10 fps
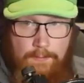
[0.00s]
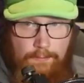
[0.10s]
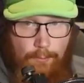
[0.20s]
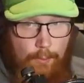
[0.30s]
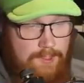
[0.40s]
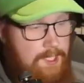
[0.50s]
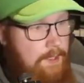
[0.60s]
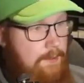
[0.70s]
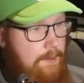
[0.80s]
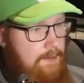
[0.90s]

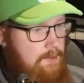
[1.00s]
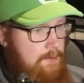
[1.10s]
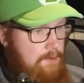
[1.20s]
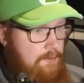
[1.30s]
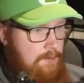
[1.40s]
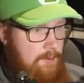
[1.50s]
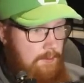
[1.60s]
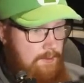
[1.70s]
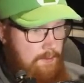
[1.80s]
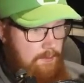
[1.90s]
14 likes on the stream.
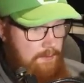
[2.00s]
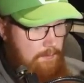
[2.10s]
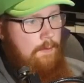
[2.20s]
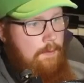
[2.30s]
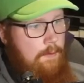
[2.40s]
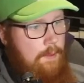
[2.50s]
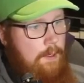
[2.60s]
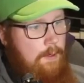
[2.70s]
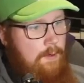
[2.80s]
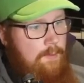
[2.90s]
That's awesome.
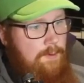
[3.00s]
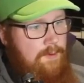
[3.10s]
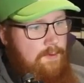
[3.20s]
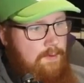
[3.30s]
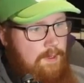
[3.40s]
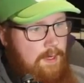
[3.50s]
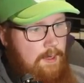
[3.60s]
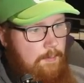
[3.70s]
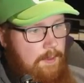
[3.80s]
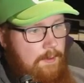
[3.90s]
Oh, you're supposed to
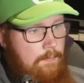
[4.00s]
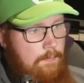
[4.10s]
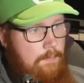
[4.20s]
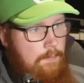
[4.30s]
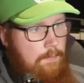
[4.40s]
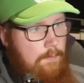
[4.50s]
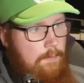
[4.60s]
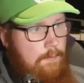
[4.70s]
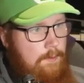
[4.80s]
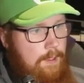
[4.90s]
time it.
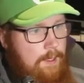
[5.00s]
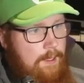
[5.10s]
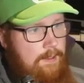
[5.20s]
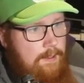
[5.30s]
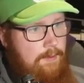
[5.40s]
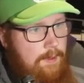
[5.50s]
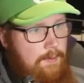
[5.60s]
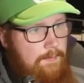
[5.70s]
Ah, there we go.